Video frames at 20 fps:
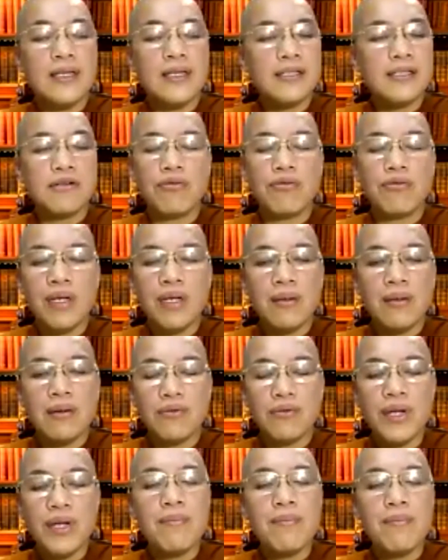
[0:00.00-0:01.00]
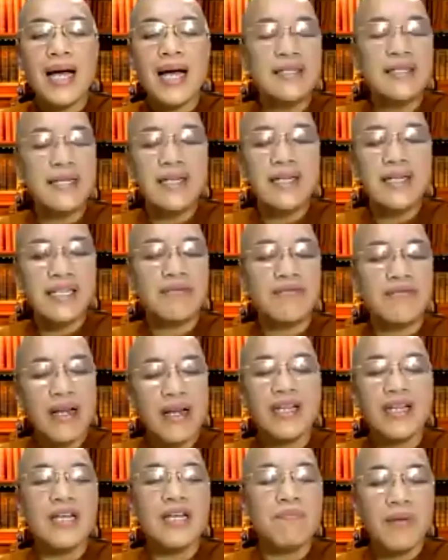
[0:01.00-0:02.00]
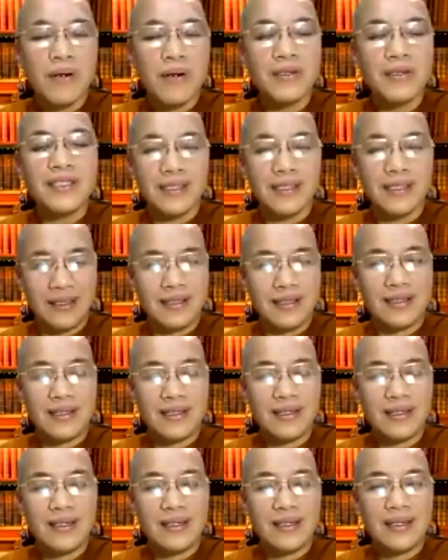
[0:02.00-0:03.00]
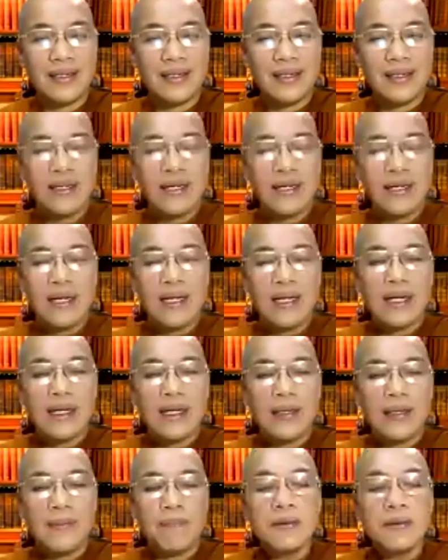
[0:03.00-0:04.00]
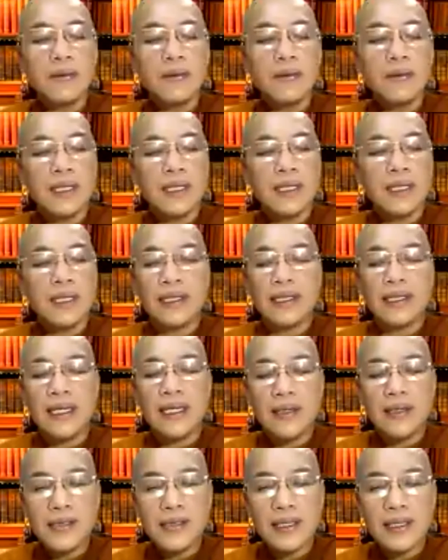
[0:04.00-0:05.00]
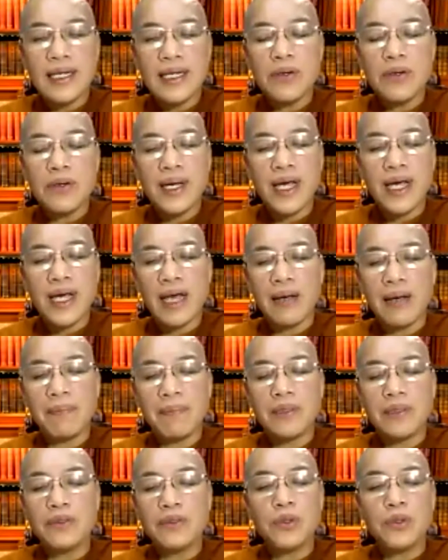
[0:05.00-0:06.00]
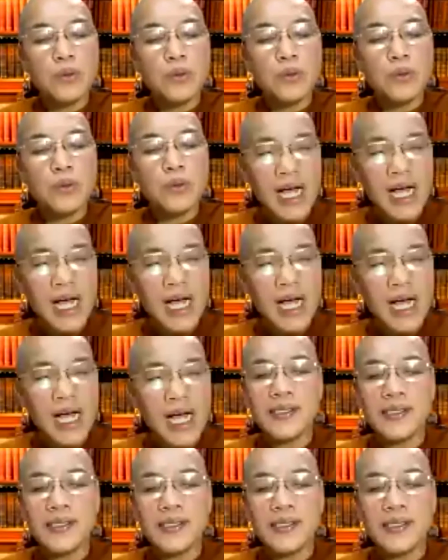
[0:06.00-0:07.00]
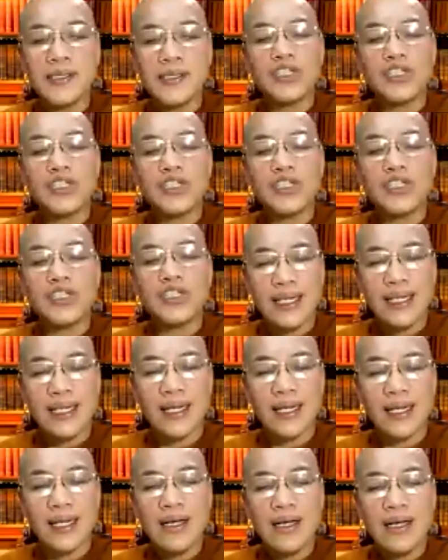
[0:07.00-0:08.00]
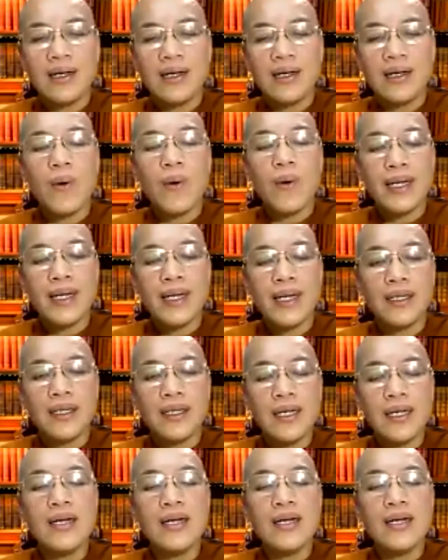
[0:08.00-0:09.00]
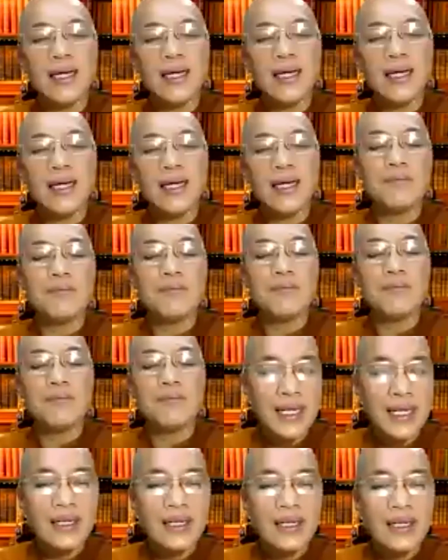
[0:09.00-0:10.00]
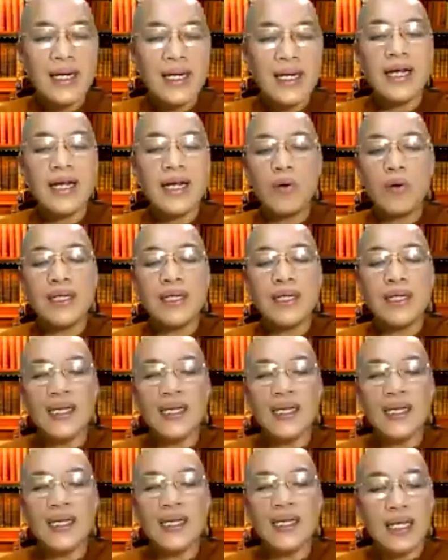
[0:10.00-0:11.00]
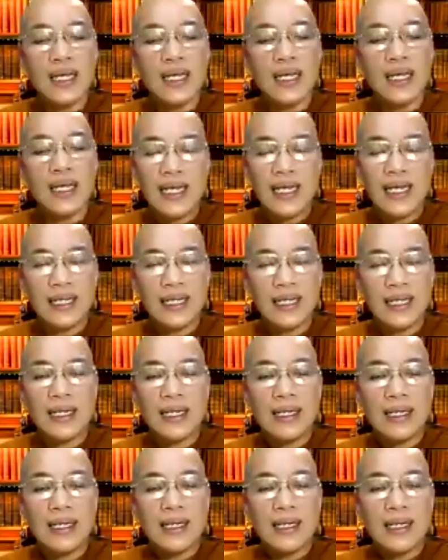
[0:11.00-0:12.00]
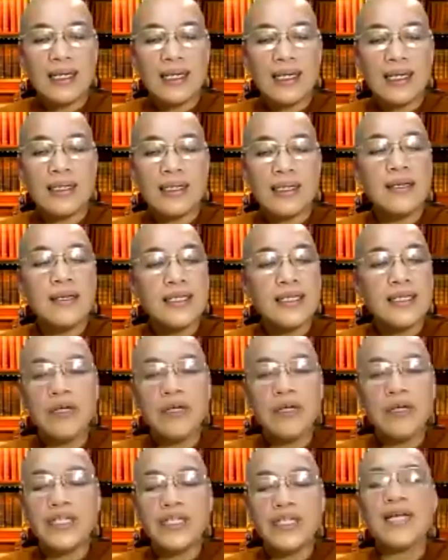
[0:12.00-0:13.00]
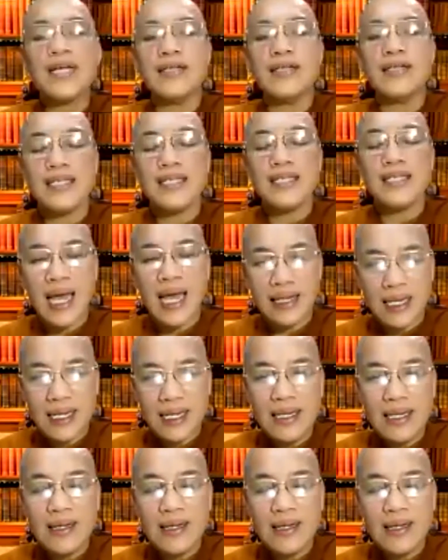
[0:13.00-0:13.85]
This re reminding is very important um, so uh, usually we have two times for chanting, one early in the morning and one in the evening. Uh, usually we chant together.